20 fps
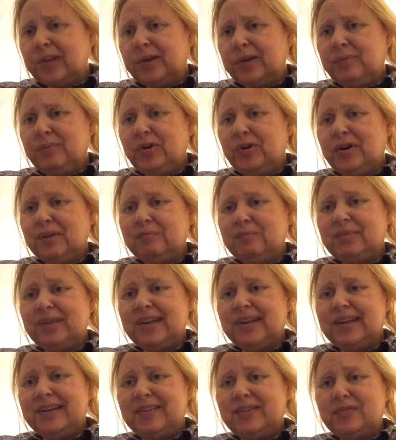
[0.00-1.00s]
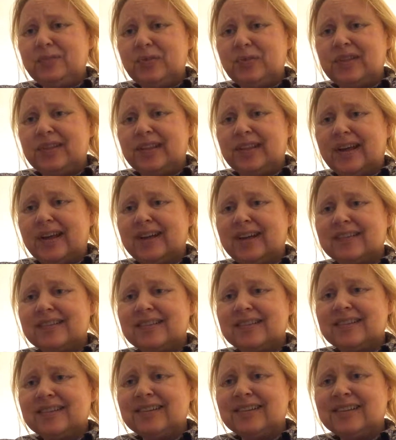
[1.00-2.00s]
but I'm pleased with
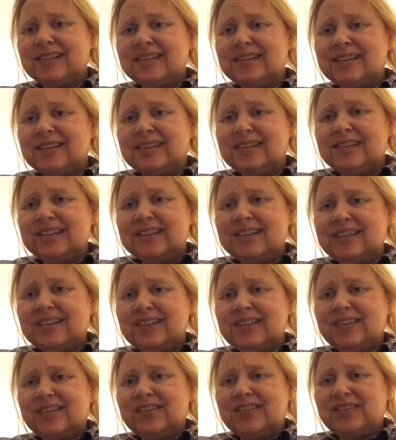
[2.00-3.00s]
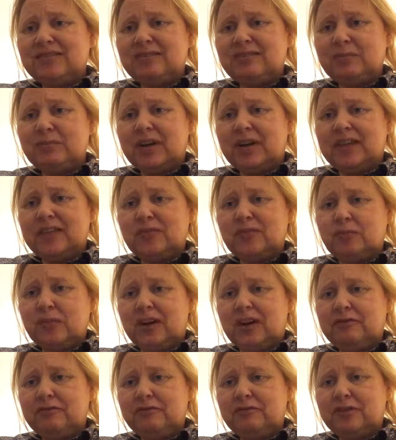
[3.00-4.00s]
that, considering that is
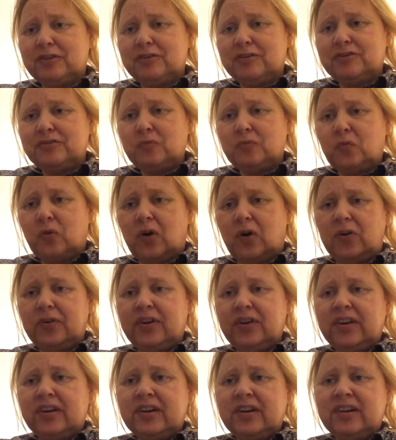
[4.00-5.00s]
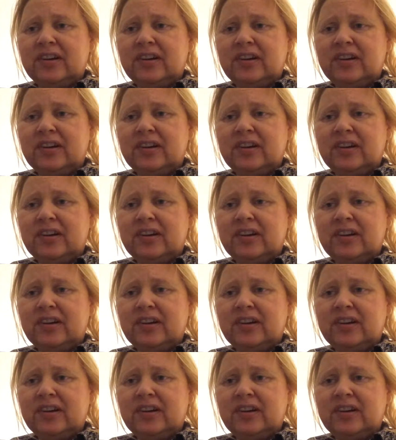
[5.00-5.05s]
my first one.